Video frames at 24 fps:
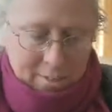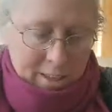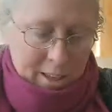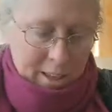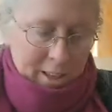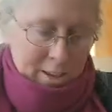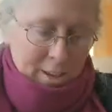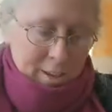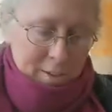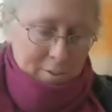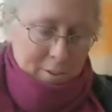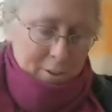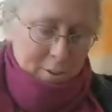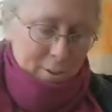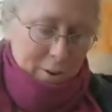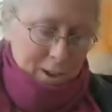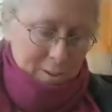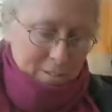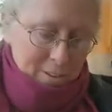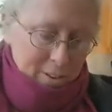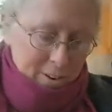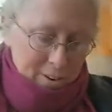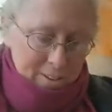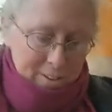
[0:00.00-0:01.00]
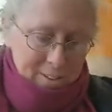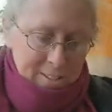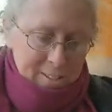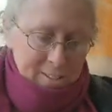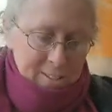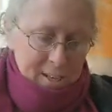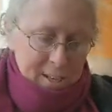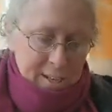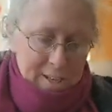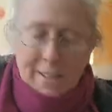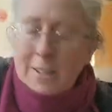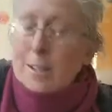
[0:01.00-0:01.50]
that if you ever
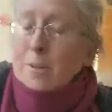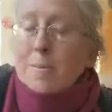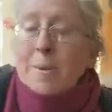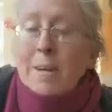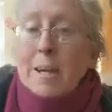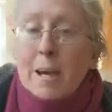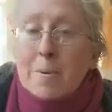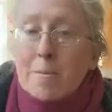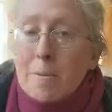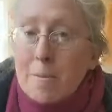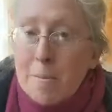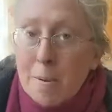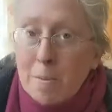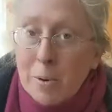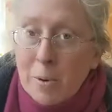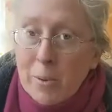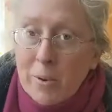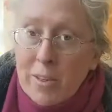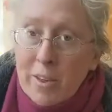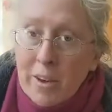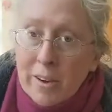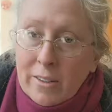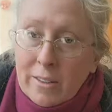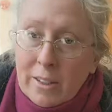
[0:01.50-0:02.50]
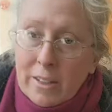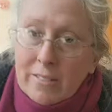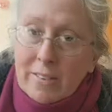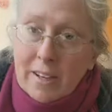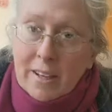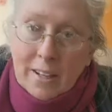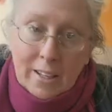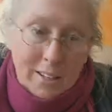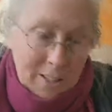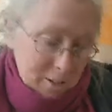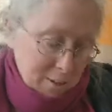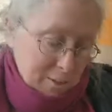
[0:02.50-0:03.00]
decide to become a member with Young
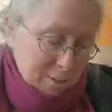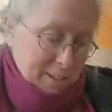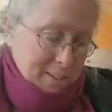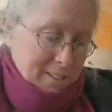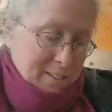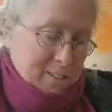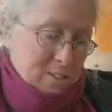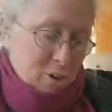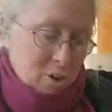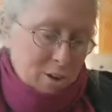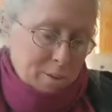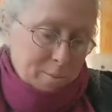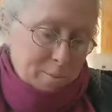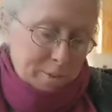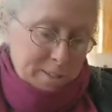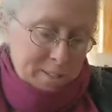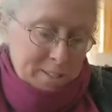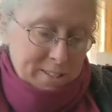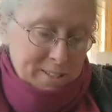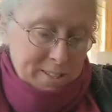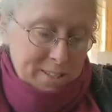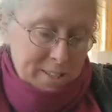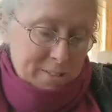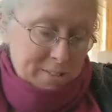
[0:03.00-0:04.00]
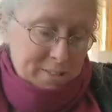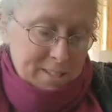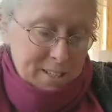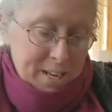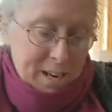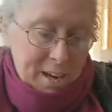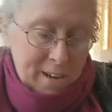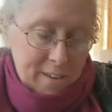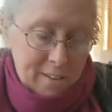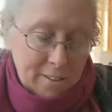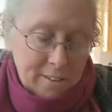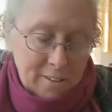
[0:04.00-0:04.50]
Living and you get started with this
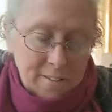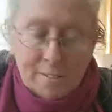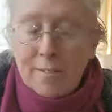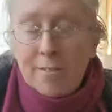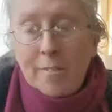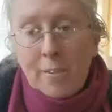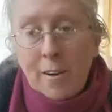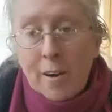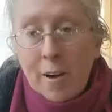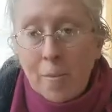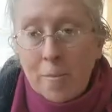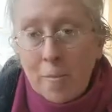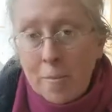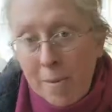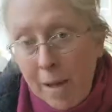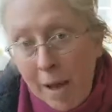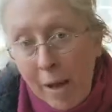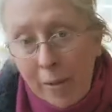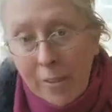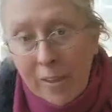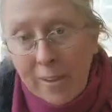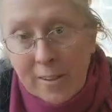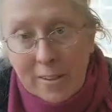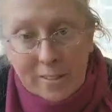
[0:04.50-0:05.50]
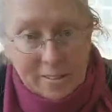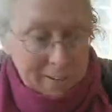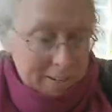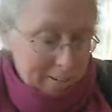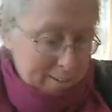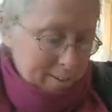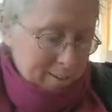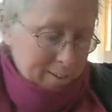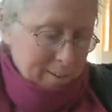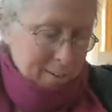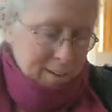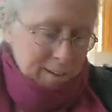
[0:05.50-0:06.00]
lifestyle of um, healthy
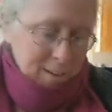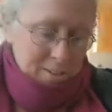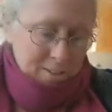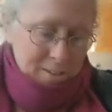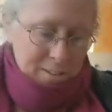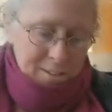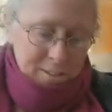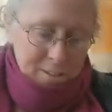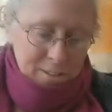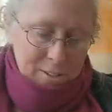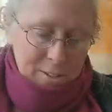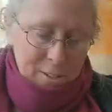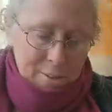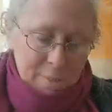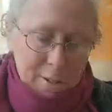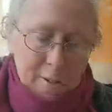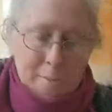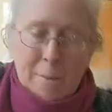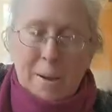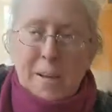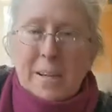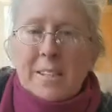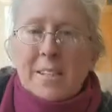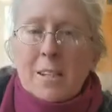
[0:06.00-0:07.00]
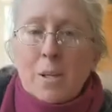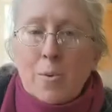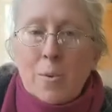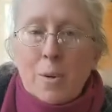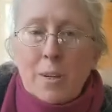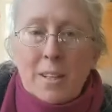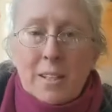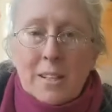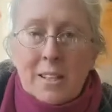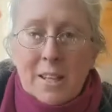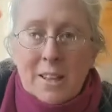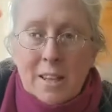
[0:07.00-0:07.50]
living, these are some of the basic
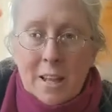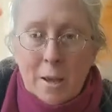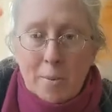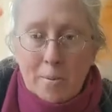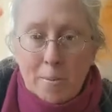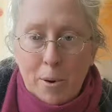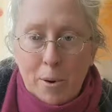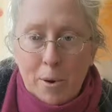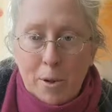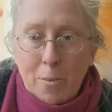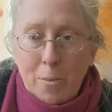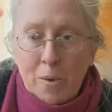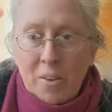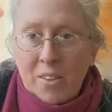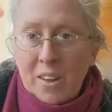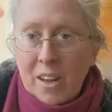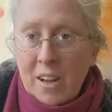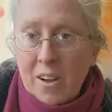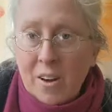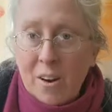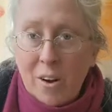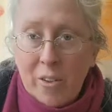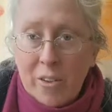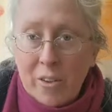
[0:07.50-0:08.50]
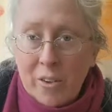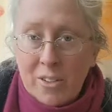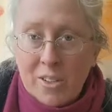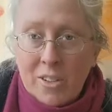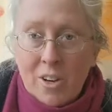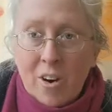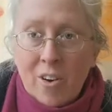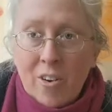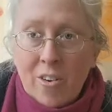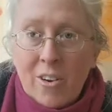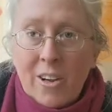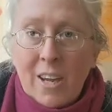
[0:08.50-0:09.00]
ones that they put in what they call their
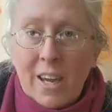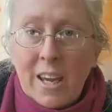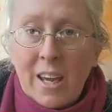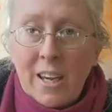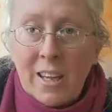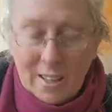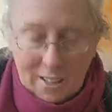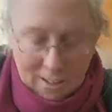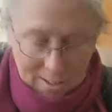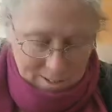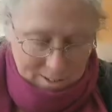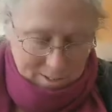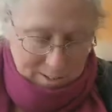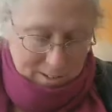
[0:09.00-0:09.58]
starter kit